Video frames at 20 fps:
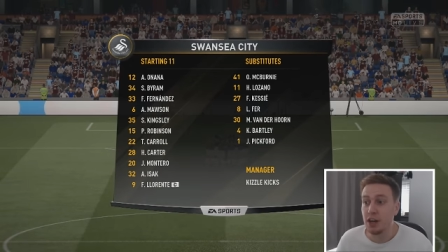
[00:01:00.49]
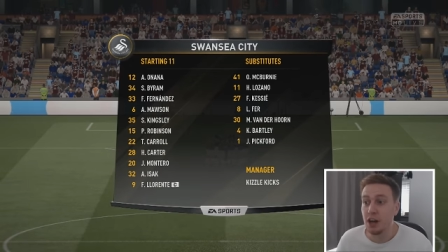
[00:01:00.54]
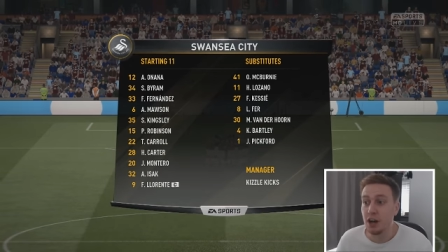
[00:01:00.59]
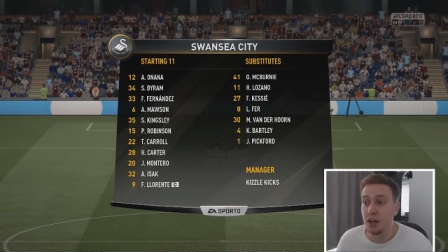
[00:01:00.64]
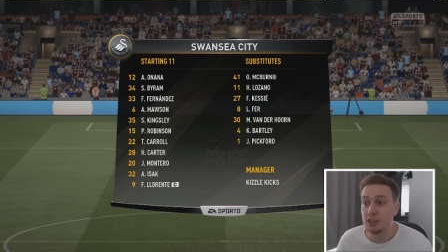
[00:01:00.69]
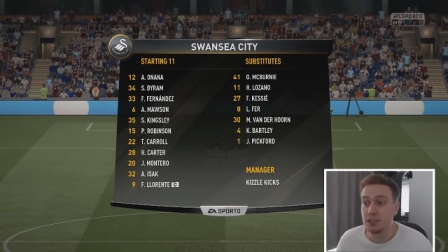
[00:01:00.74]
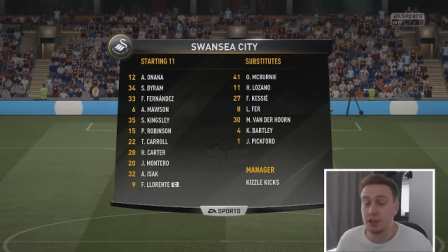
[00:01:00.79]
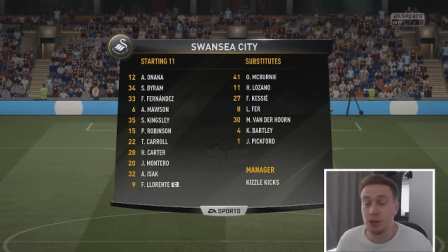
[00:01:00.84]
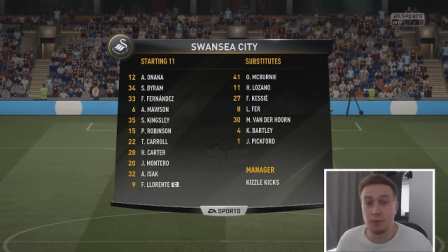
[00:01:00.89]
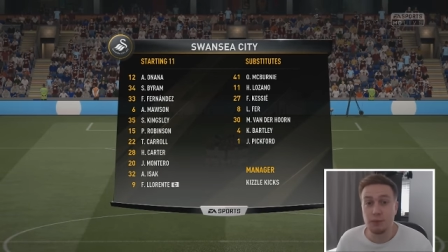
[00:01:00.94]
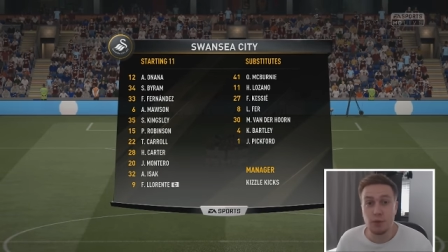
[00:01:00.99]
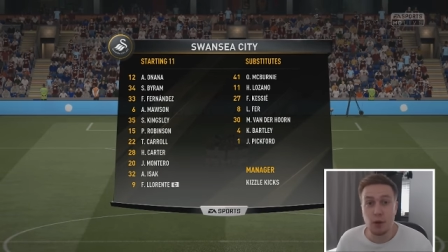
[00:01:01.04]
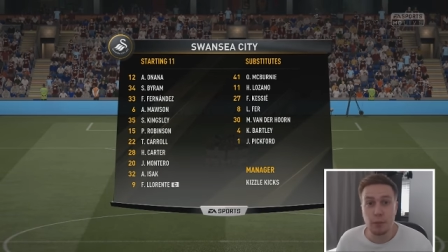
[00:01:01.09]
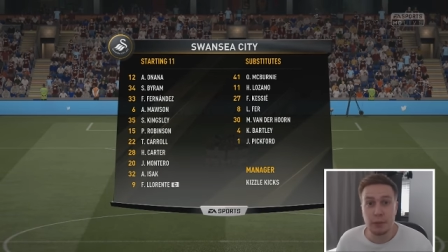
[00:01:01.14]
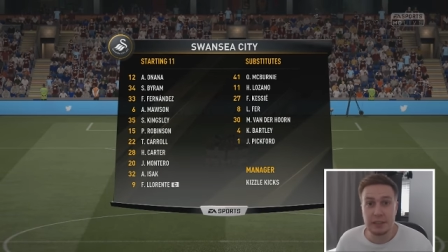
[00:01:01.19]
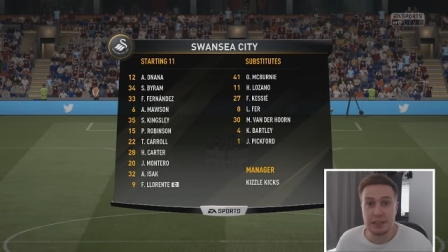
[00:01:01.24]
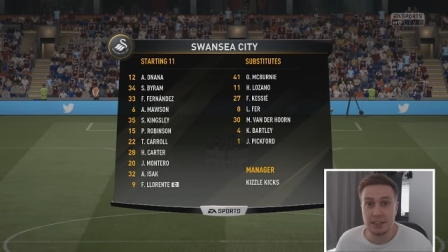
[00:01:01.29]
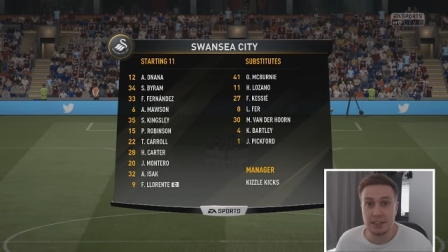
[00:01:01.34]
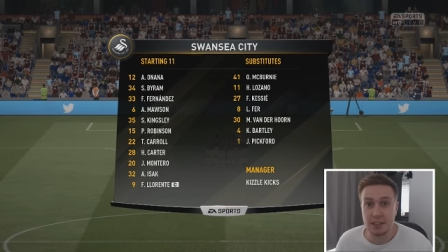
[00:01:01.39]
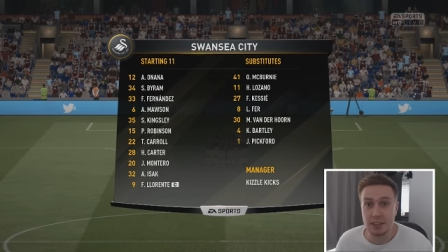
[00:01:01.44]
Carter and
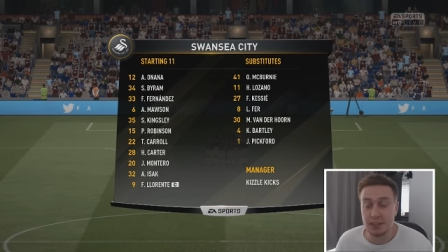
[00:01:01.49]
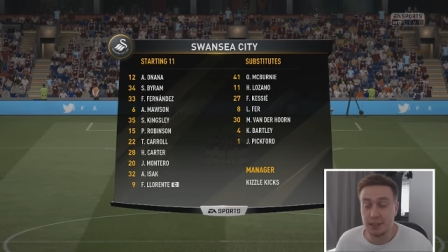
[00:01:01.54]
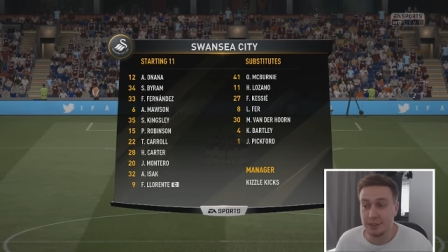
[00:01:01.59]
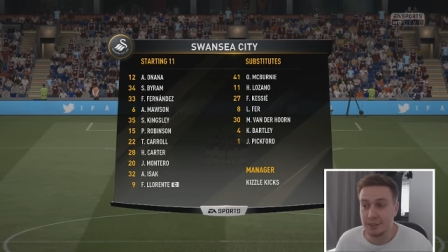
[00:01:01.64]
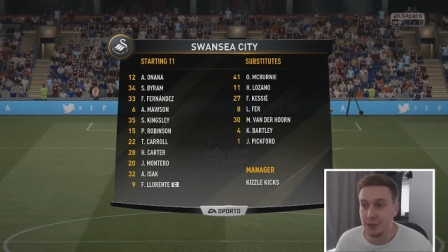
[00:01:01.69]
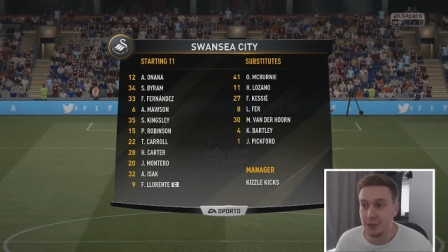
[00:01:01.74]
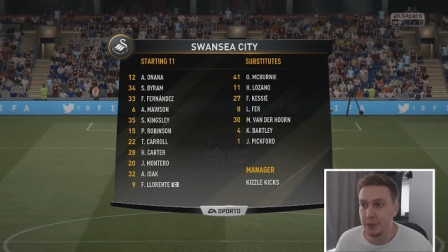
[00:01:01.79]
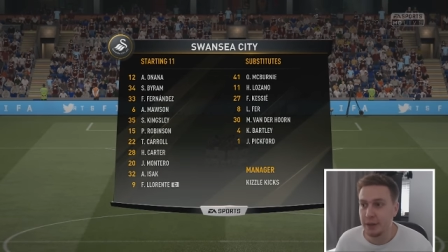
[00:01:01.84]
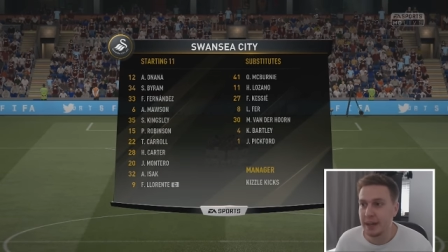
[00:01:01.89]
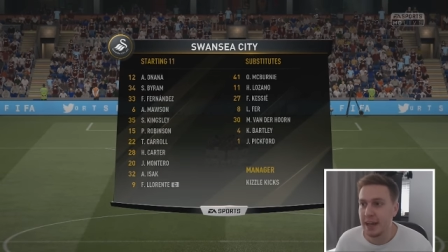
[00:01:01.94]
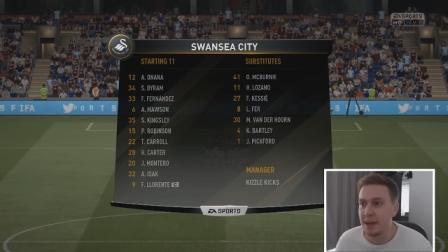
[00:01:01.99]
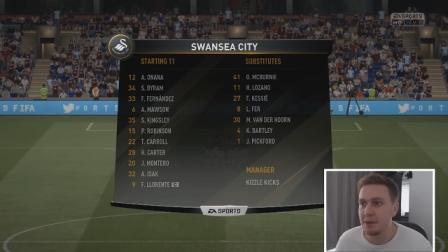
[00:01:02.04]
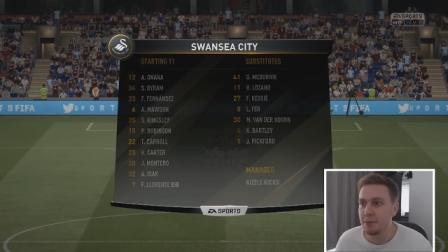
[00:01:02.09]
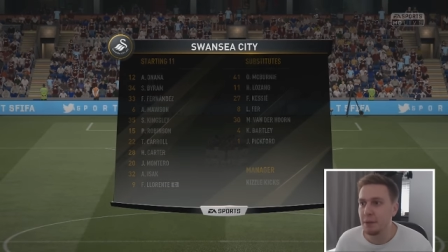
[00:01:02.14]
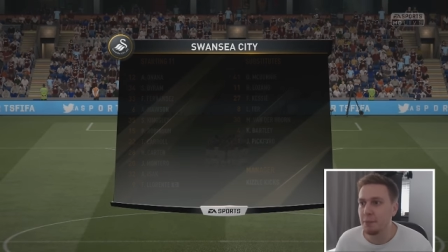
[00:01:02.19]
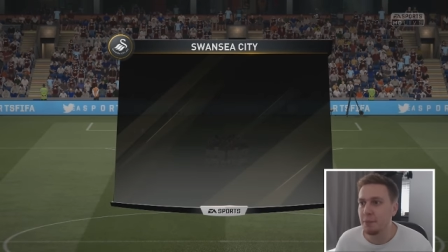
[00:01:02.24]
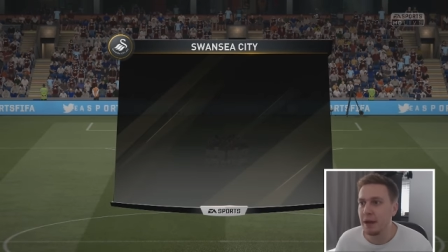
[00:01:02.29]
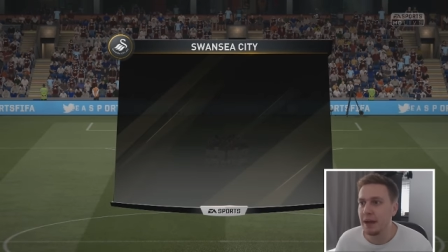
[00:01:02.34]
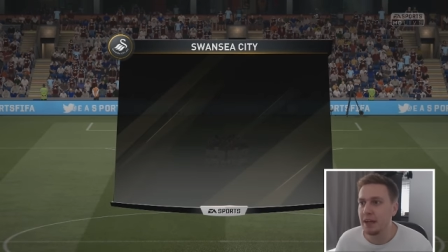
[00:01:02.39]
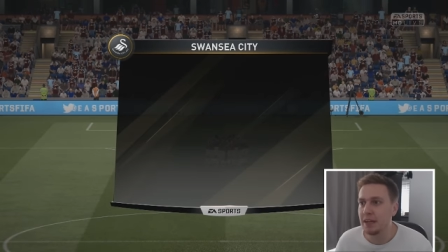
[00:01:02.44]
Robinson, the two
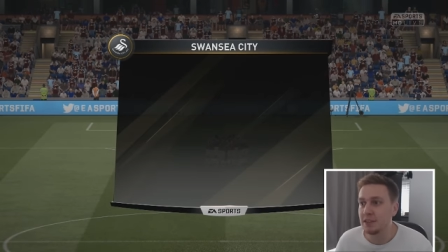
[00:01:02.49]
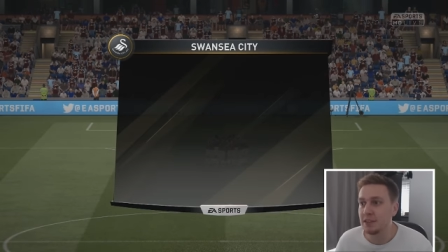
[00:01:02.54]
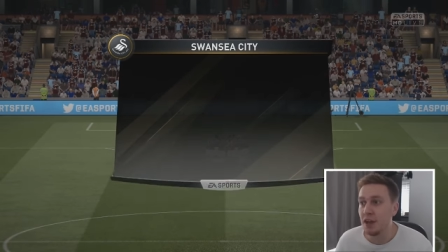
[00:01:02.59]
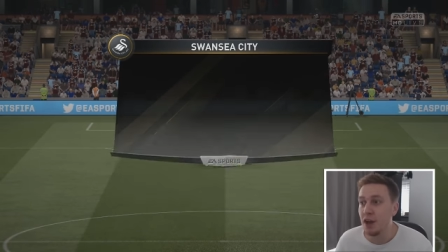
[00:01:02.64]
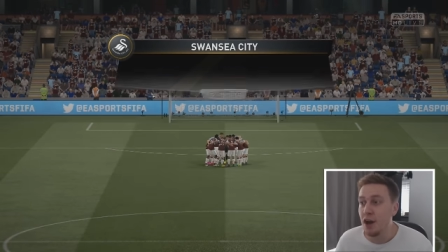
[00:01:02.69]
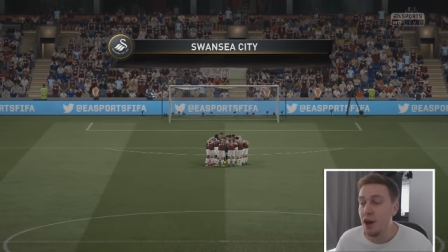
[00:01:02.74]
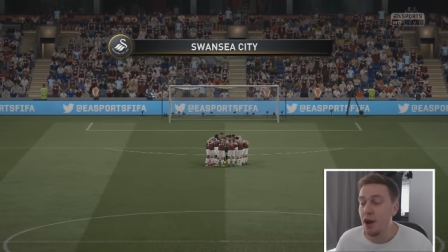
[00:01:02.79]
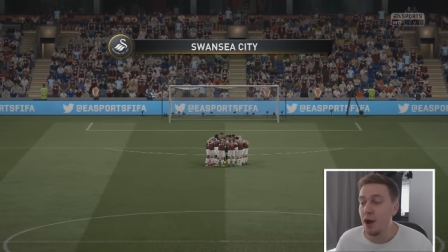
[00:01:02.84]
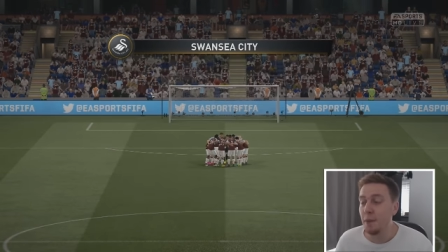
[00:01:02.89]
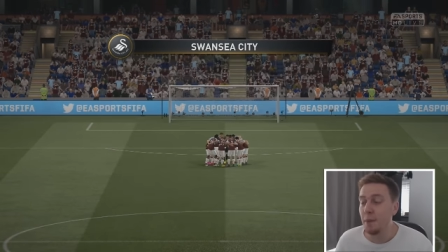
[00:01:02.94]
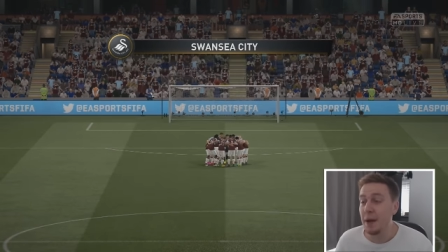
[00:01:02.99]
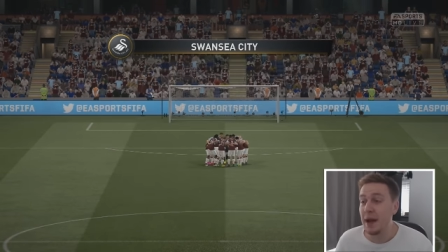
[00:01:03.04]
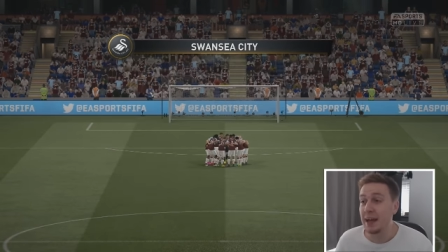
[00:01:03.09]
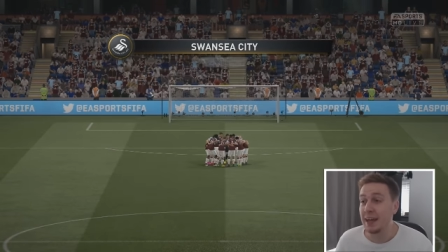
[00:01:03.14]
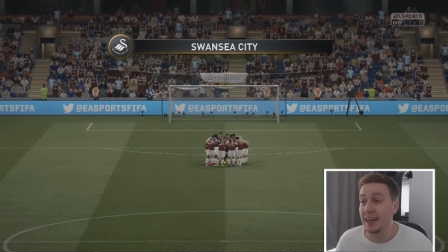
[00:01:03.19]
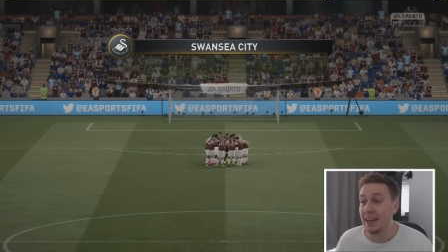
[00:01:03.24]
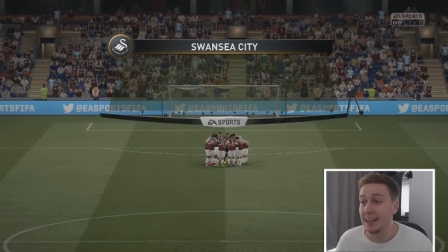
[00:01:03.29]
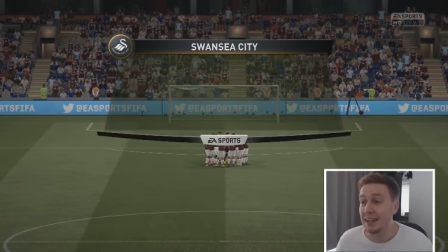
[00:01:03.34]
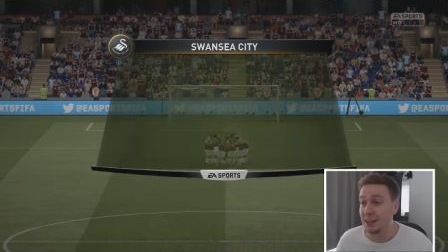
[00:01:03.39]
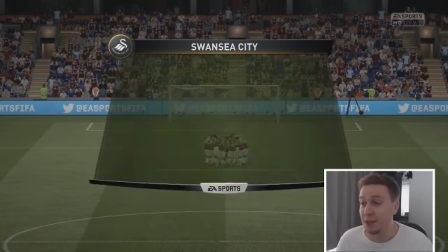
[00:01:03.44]
academy players, are
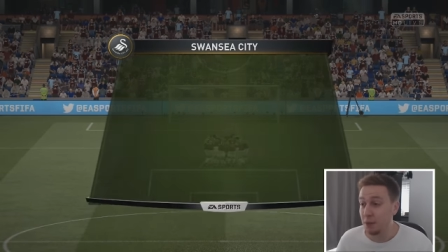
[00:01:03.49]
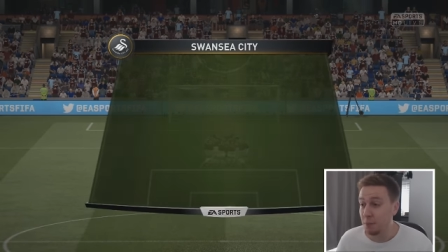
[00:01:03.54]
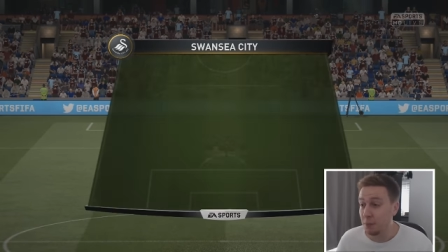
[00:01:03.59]
back in.